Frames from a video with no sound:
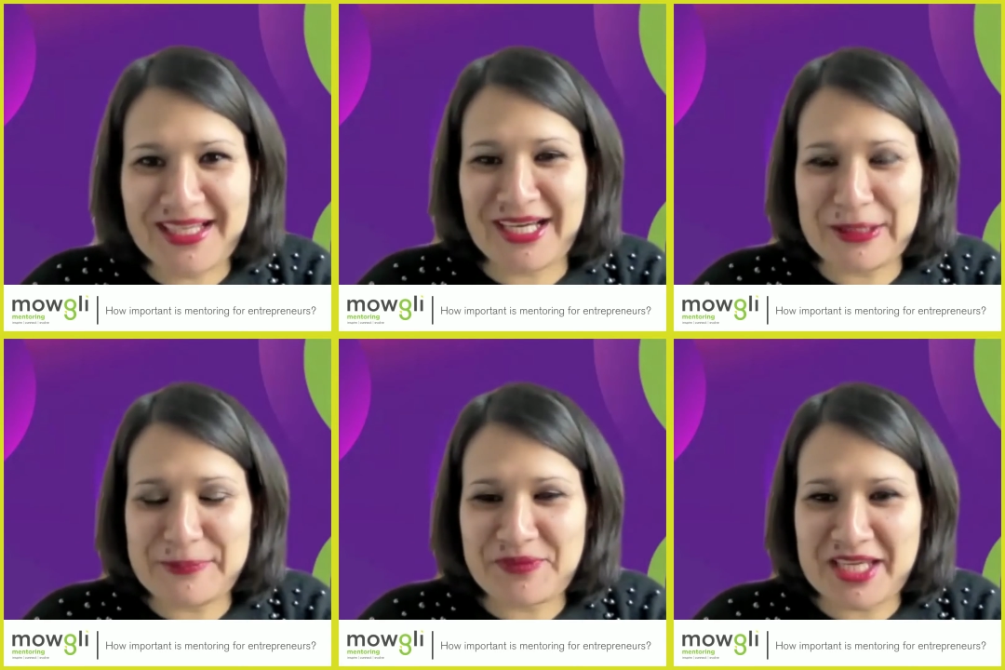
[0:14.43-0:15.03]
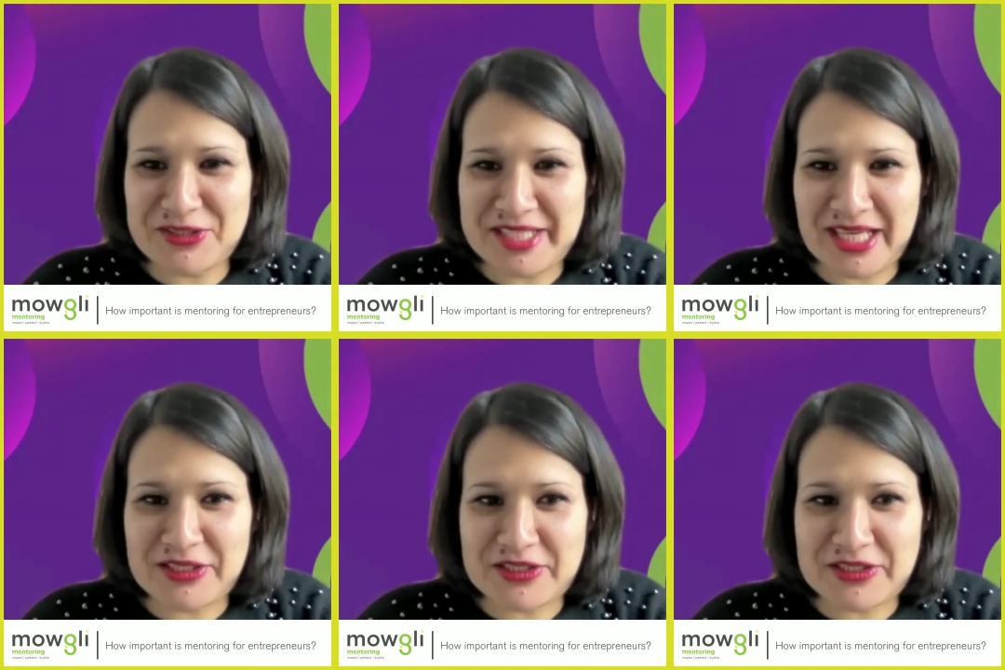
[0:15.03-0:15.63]
Um, can you tell
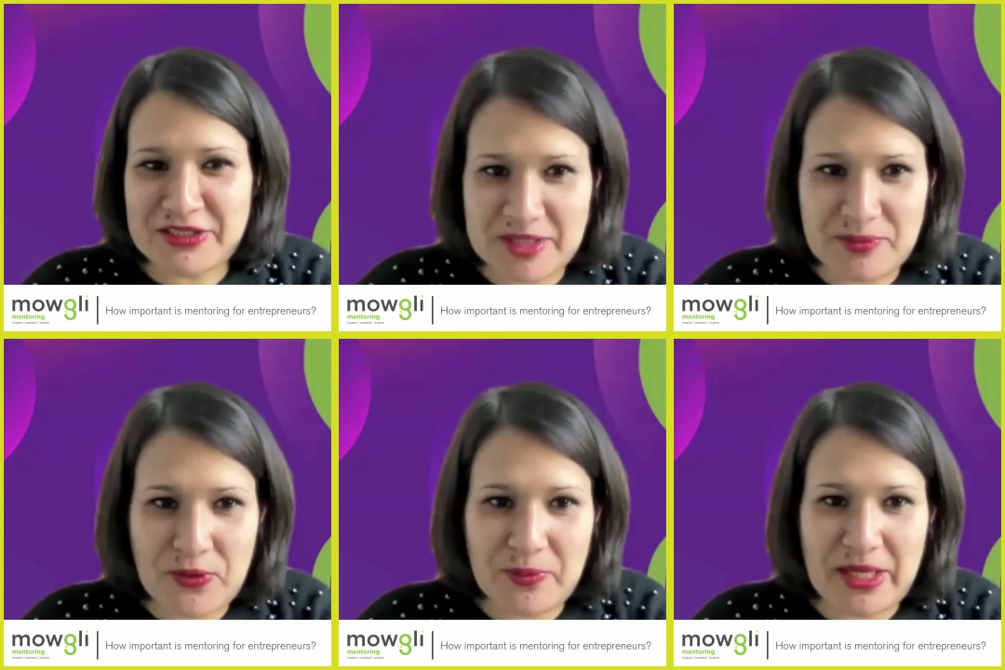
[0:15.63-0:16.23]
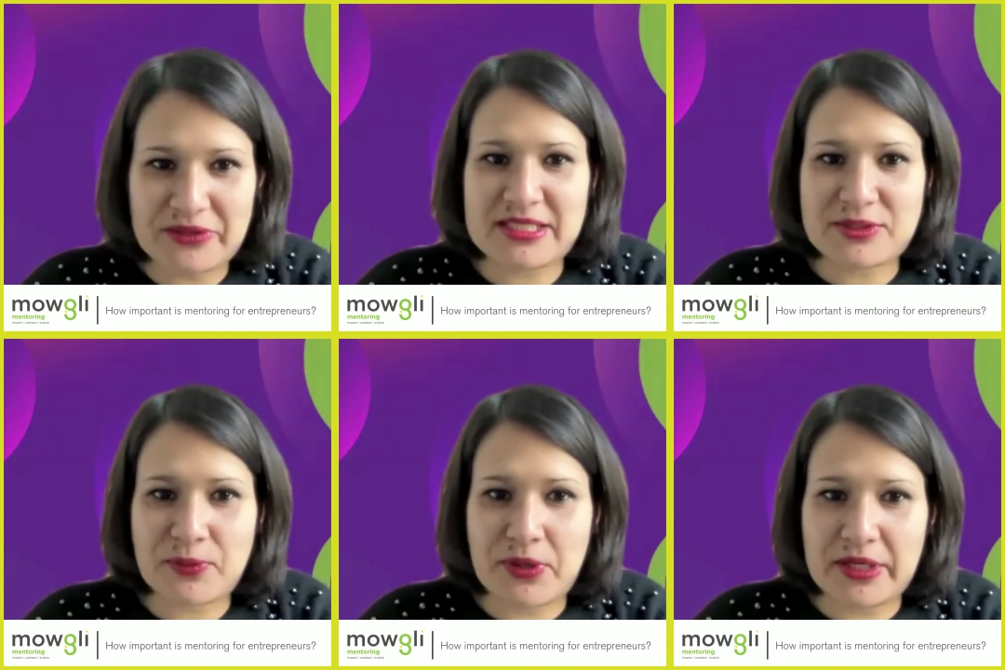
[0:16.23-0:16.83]
us a bit more about
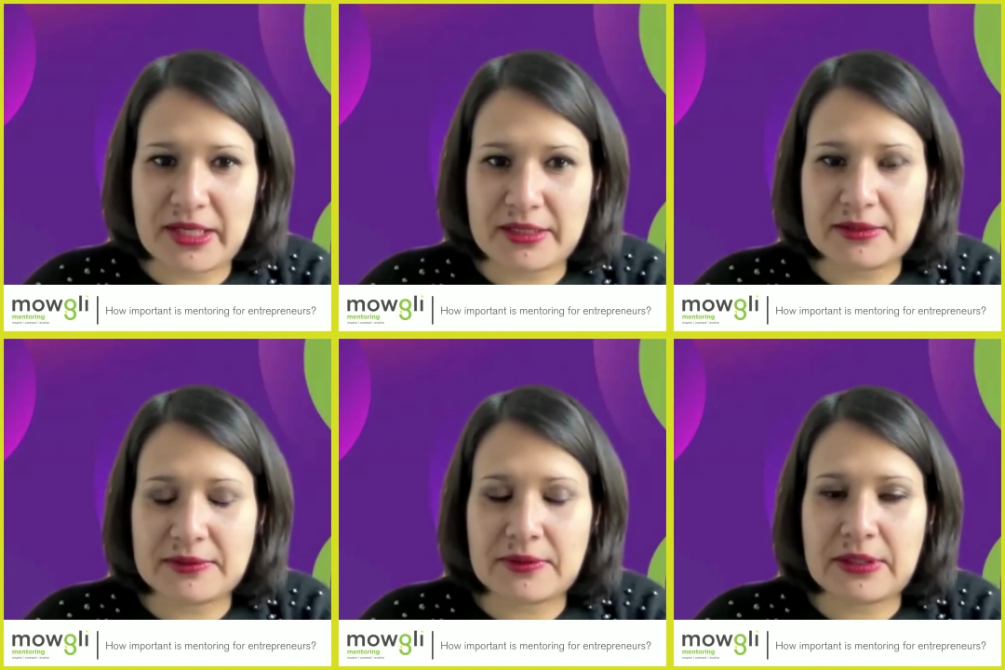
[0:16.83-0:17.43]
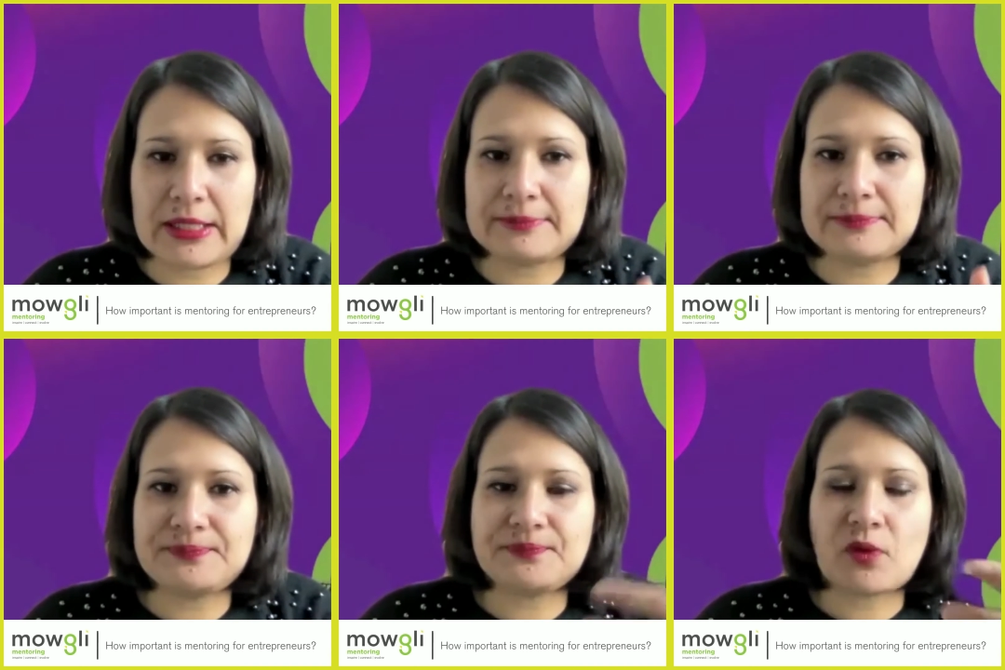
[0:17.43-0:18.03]
this work and um,